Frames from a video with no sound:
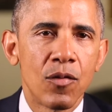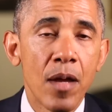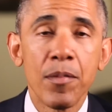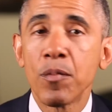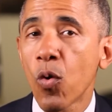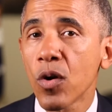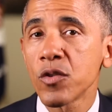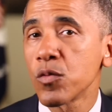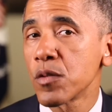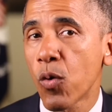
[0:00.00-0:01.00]
Ramon
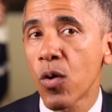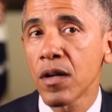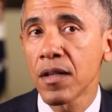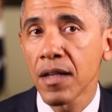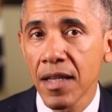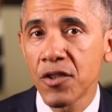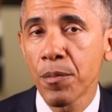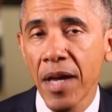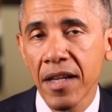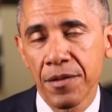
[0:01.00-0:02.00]
Morris was born in
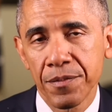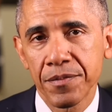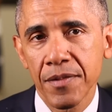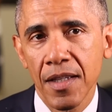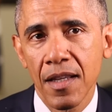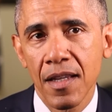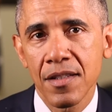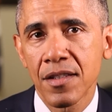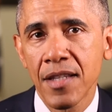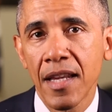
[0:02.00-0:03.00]
Jamaica and
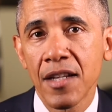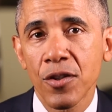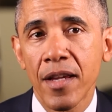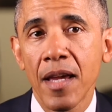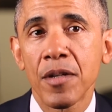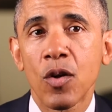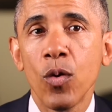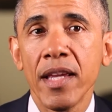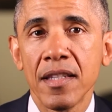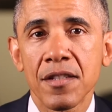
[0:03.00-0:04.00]
as a teenager came to
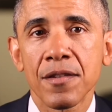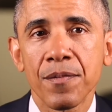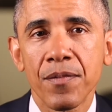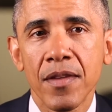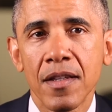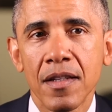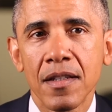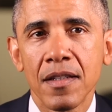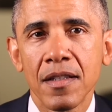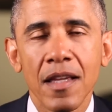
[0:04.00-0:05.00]
Queens.
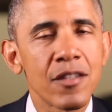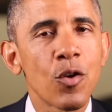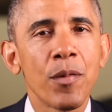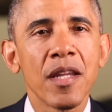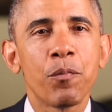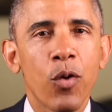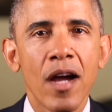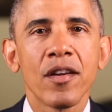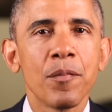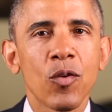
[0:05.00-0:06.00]
Like so many
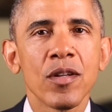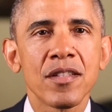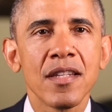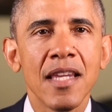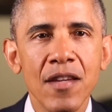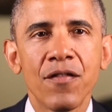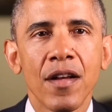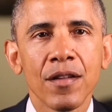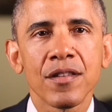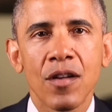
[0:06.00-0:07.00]
proud immigrants, he
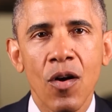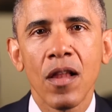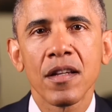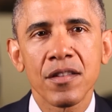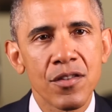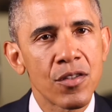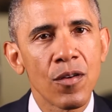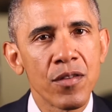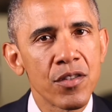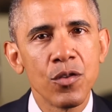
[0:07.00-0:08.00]
felt a calling to
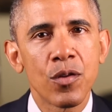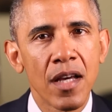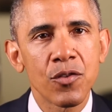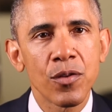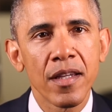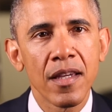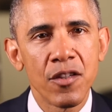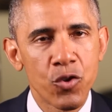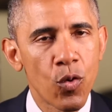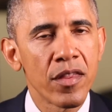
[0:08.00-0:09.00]
serve his new country
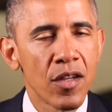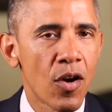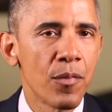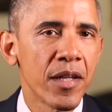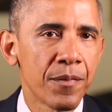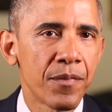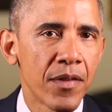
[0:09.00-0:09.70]
and join the Army.